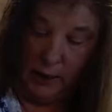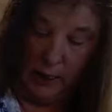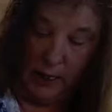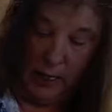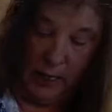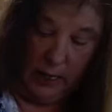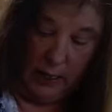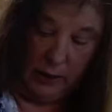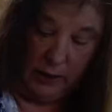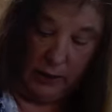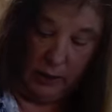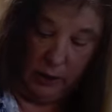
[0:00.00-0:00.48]

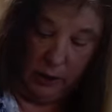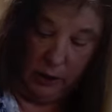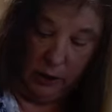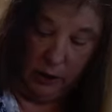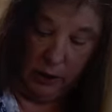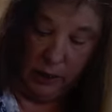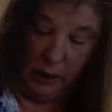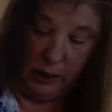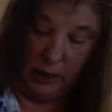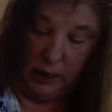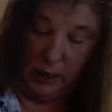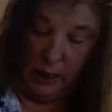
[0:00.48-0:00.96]
and then you're
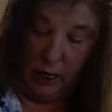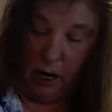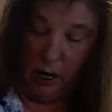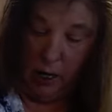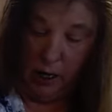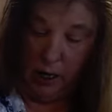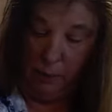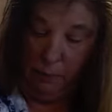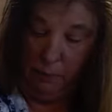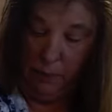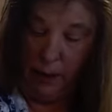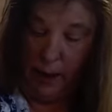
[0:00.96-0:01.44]
going to knock
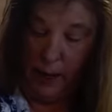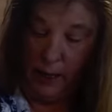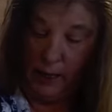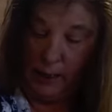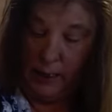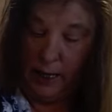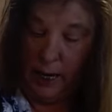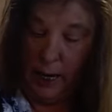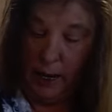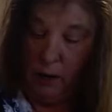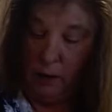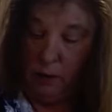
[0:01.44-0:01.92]
it back
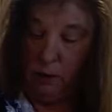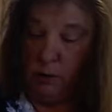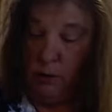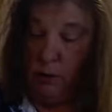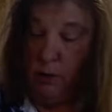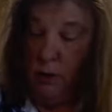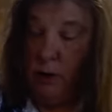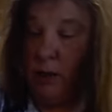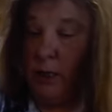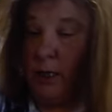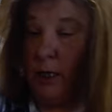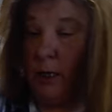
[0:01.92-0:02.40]
down
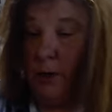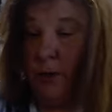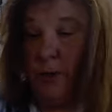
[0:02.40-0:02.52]
to